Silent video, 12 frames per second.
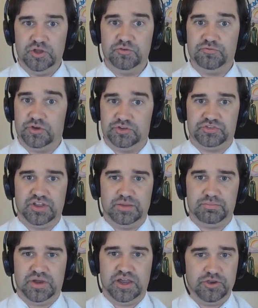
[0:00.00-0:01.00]
first time
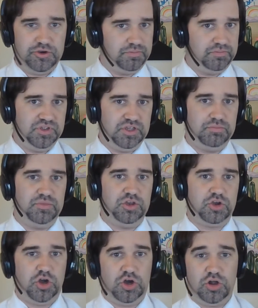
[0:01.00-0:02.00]
buyer, give me a
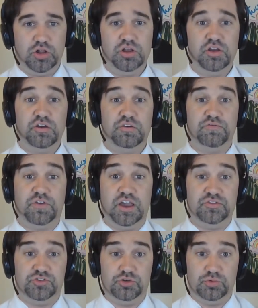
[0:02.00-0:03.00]
call
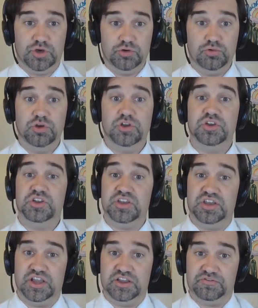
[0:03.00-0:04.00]
520
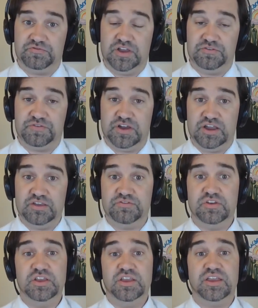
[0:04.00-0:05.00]
955
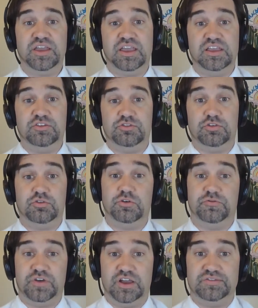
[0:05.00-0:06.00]

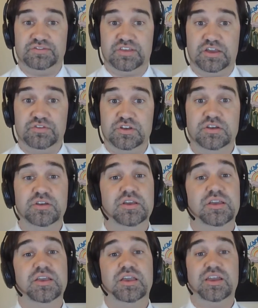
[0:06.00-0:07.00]
8057,
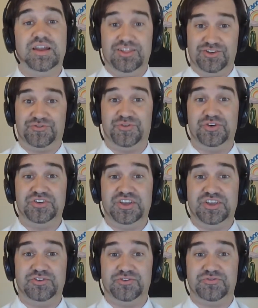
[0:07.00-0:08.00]
and I look forward to
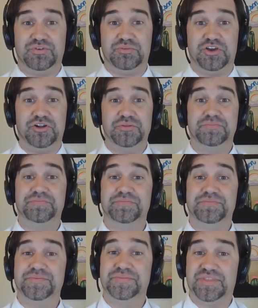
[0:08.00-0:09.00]
hearing from y'all.
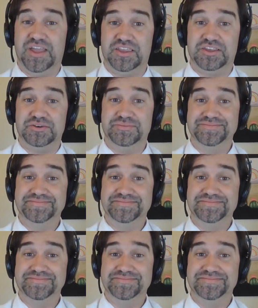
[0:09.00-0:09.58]
Thank you.